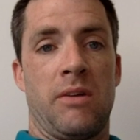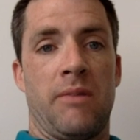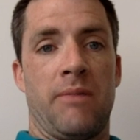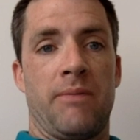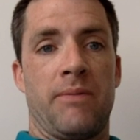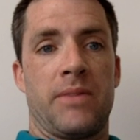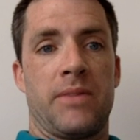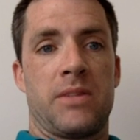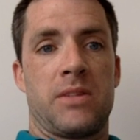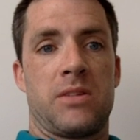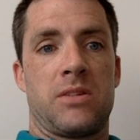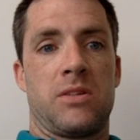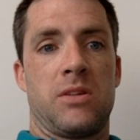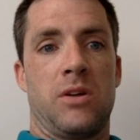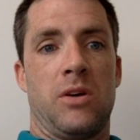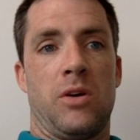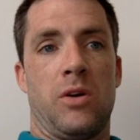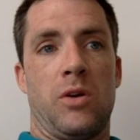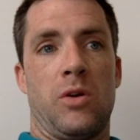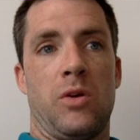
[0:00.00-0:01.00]

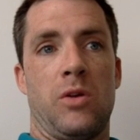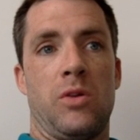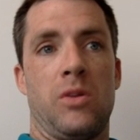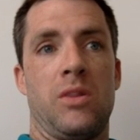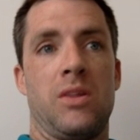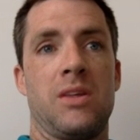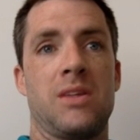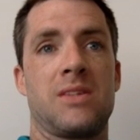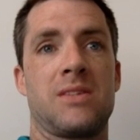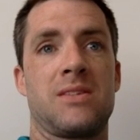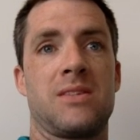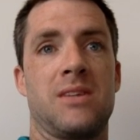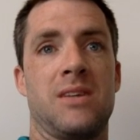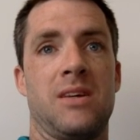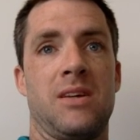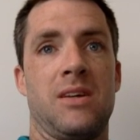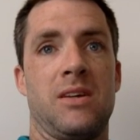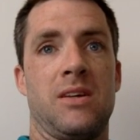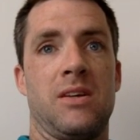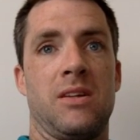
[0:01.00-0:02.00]
So these
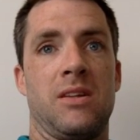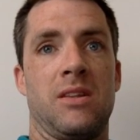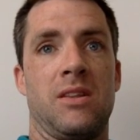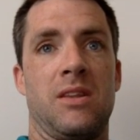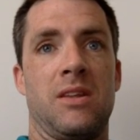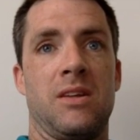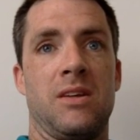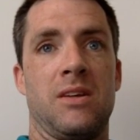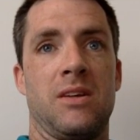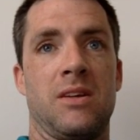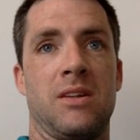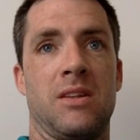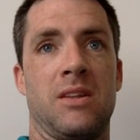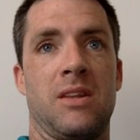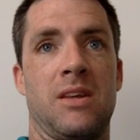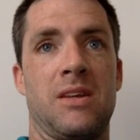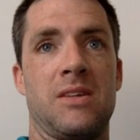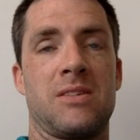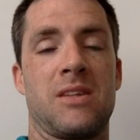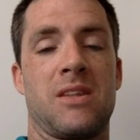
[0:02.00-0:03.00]

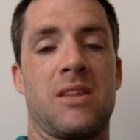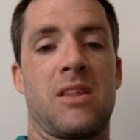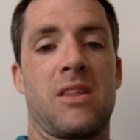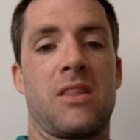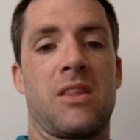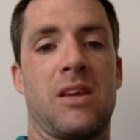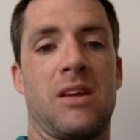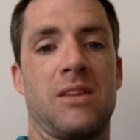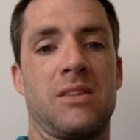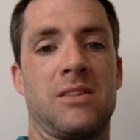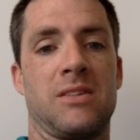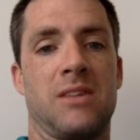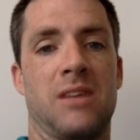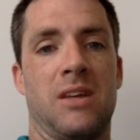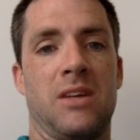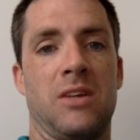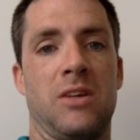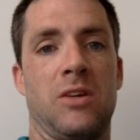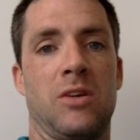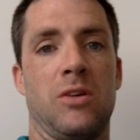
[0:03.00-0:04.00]
are the things that
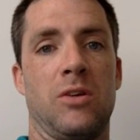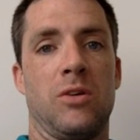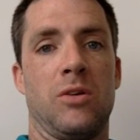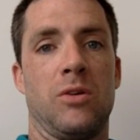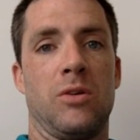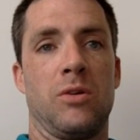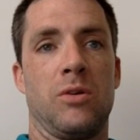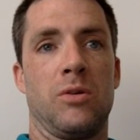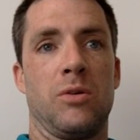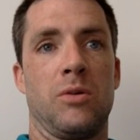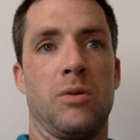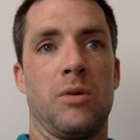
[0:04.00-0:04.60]
these